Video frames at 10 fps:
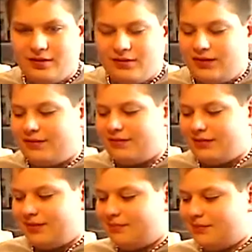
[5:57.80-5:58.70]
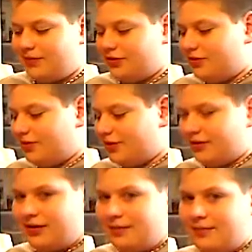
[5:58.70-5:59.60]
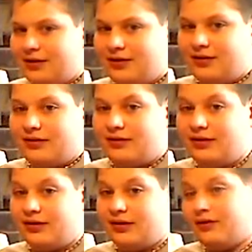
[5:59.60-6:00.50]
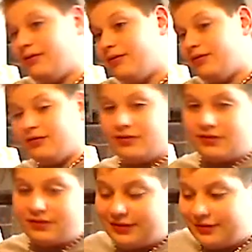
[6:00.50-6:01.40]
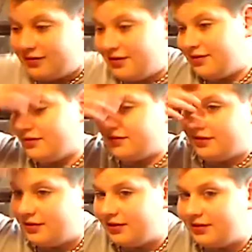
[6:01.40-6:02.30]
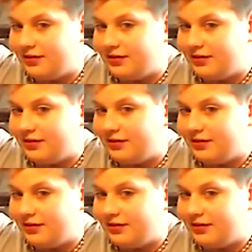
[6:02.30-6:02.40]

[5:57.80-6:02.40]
whatever, that shows that they're not being, showing consistency at